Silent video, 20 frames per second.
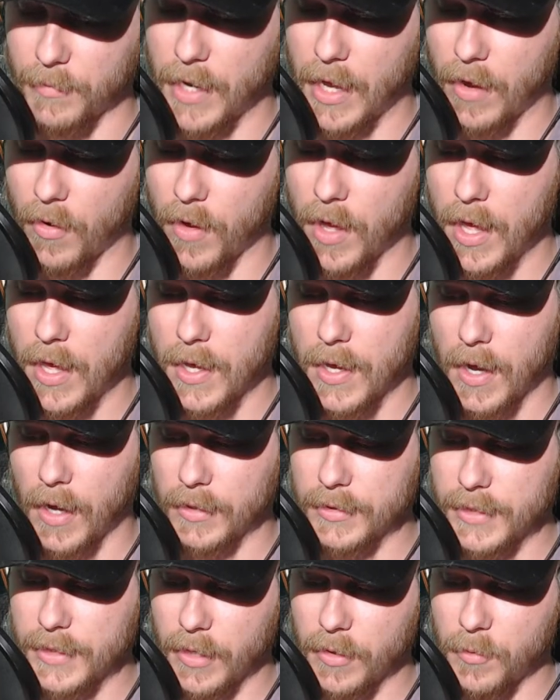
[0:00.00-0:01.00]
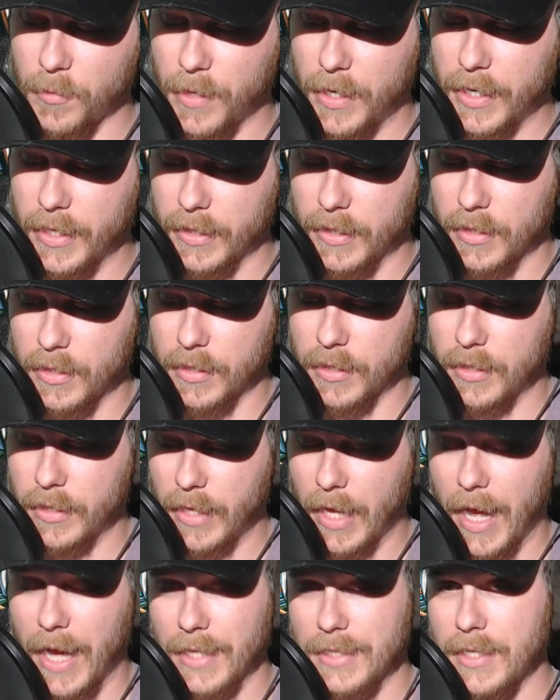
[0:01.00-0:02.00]
Now, I'll tell you what,
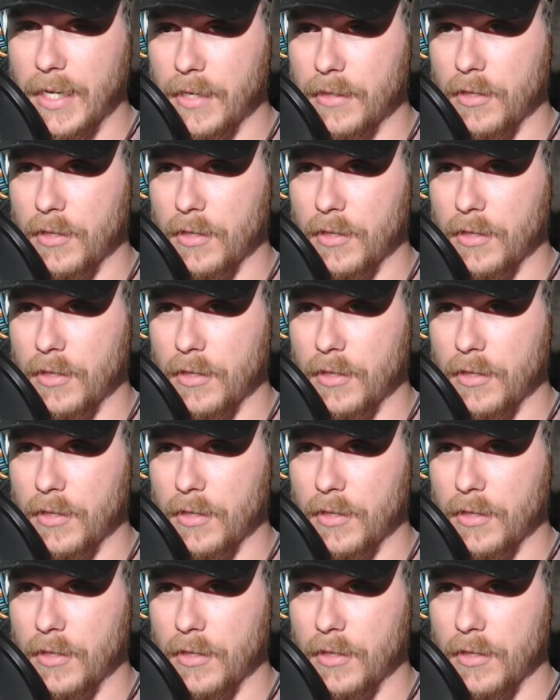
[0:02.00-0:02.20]
the high tide